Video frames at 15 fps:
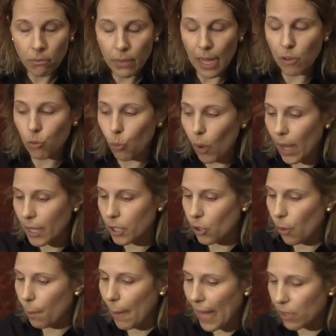That's why, you
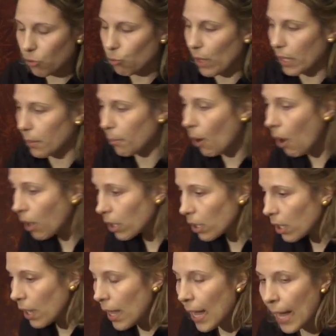know, banks ran
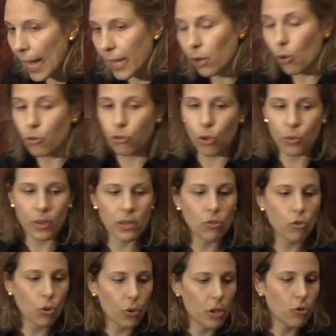amok. And also
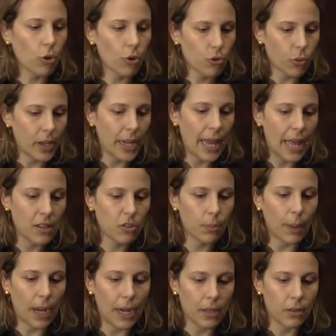this story is also enhanced
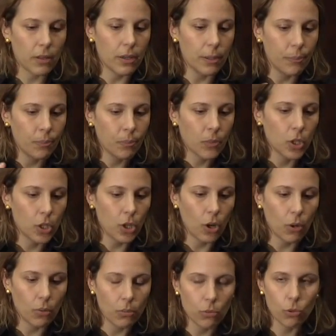by the, you
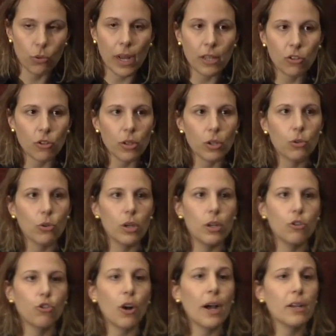know,
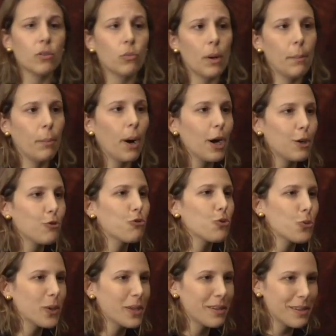giant vampire
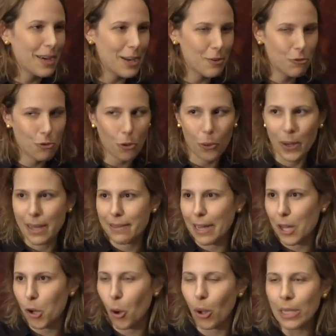squid story, as
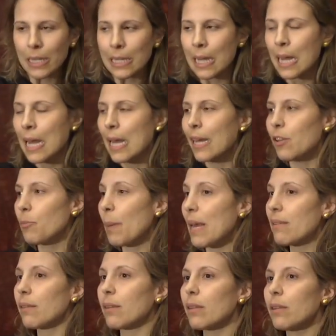I call it, is
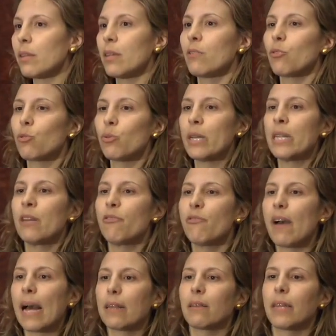basically these greedy
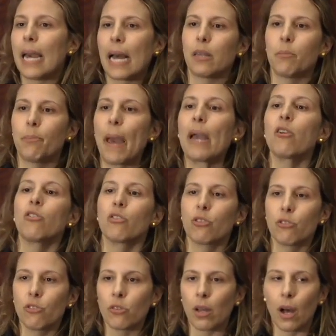fat cat
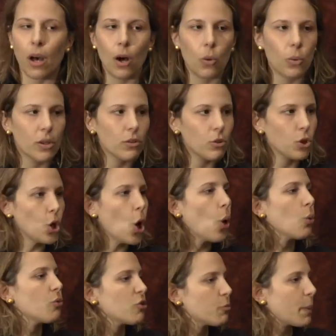bankers with
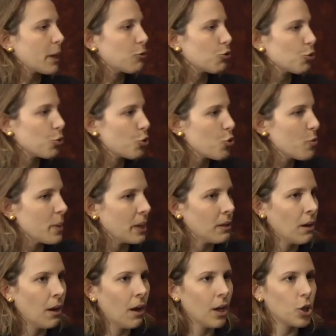no respect to
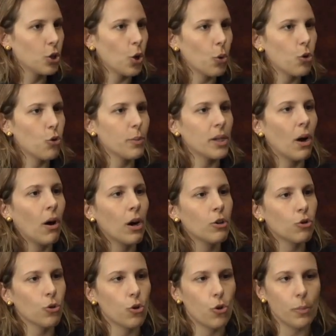human, you know, human
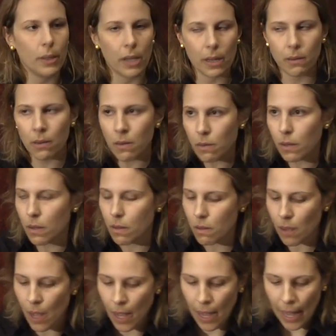heart or human
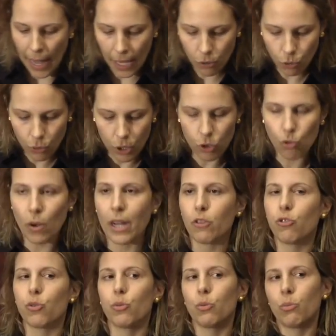existence actually
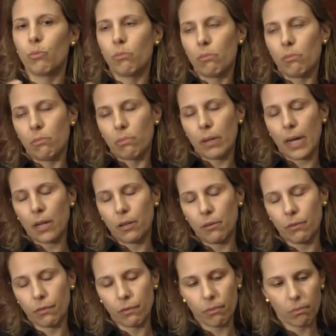tried to kind
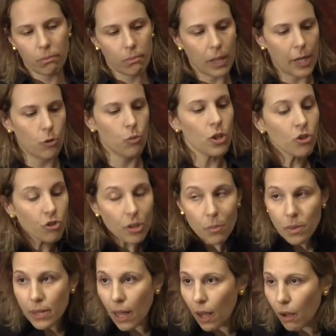of enrich
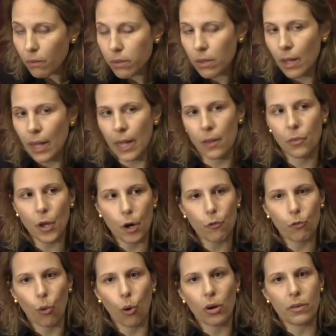themselves, and
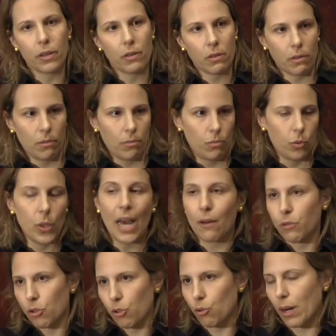therefore we
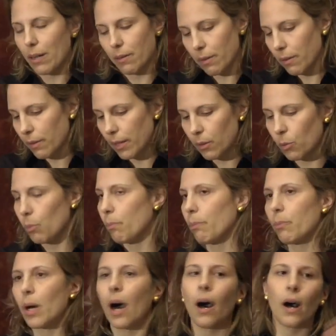have this crisis, and
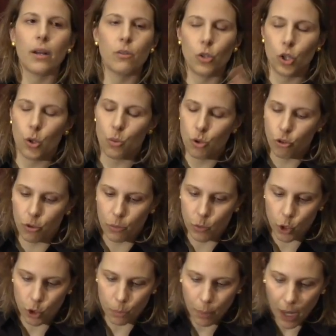God, you know, we
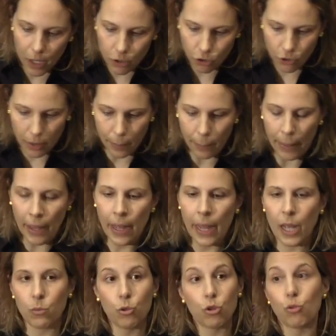should punish them,
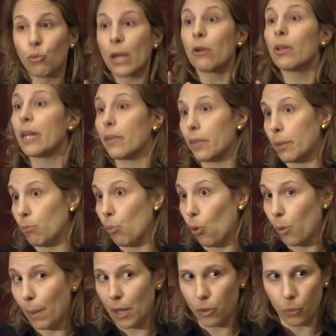and we should regulate them
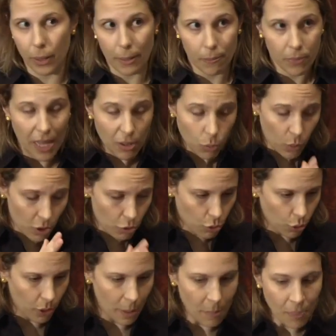more, by the way. That's one
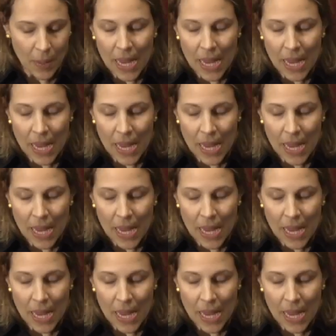story.